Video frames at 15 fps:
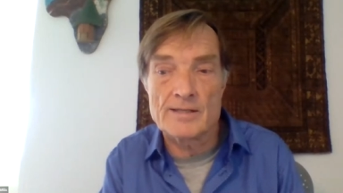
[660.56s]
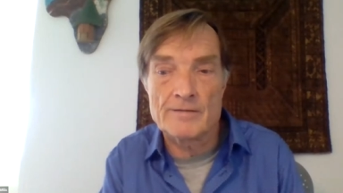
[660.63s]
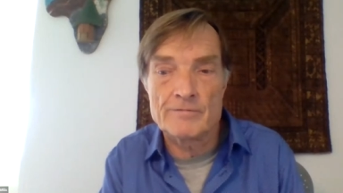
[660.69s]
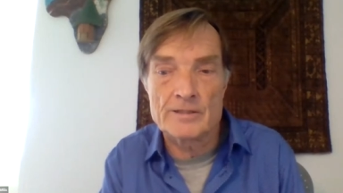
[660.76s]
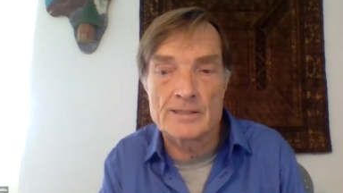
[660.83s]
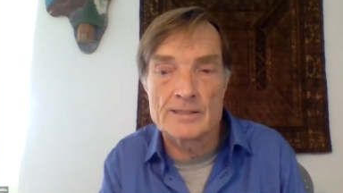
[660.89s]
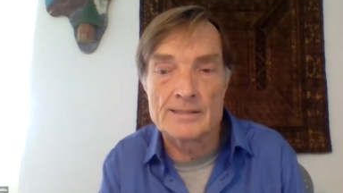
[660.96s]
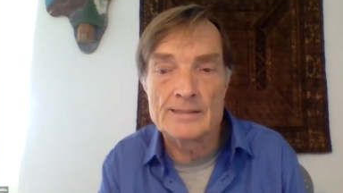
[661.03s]

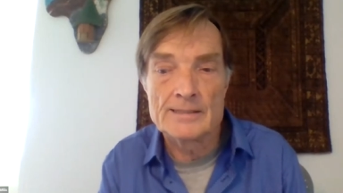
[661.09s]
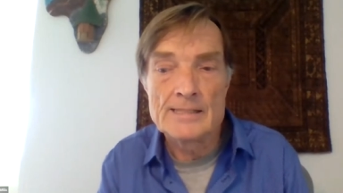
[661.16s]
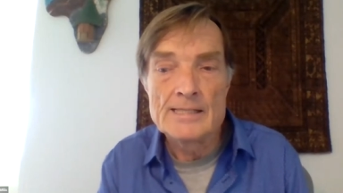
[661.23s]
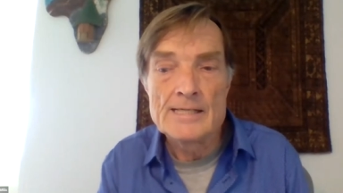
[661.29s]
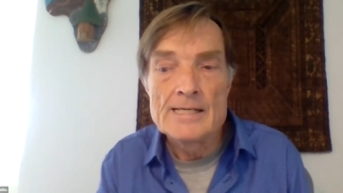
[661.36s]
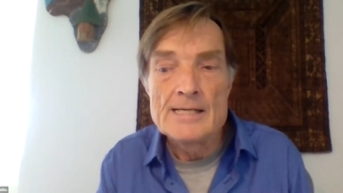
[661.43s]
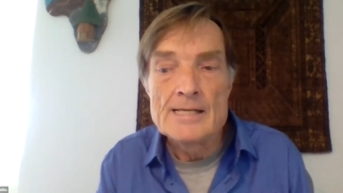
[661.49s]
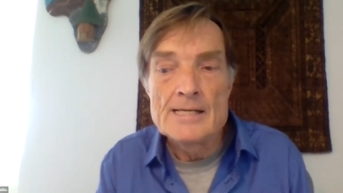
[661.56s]
Africa,
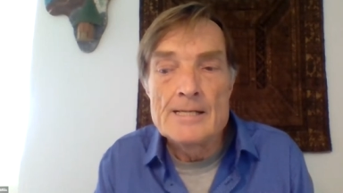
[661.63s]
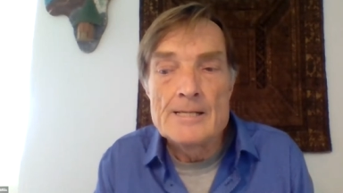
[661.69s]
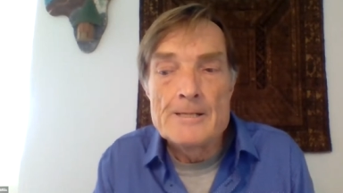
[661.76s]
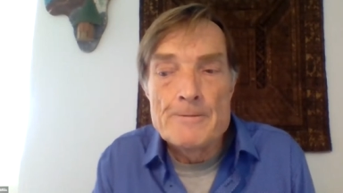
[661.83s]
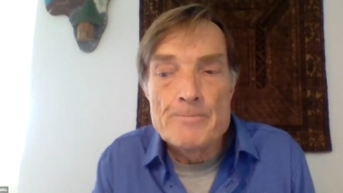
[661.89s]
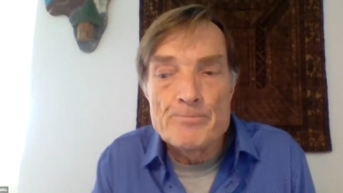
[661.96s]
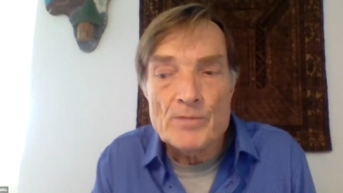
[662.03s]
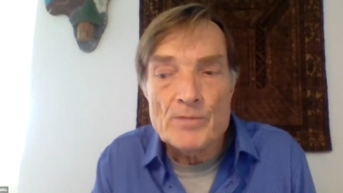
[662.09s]

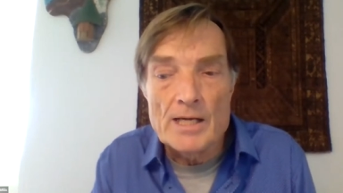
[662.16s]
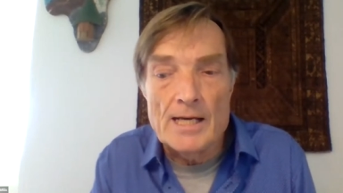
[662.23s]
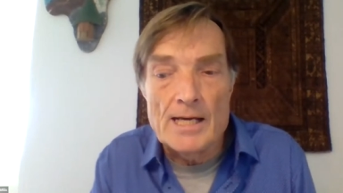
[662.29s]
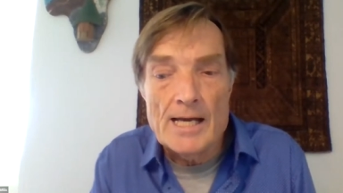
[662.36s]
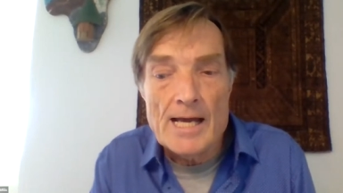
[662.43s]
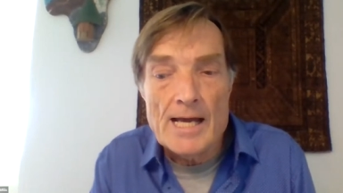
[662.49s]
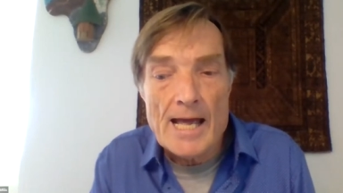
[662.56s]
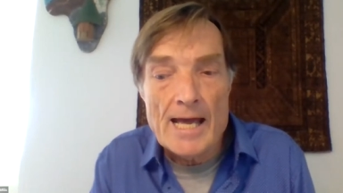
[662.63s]
uh,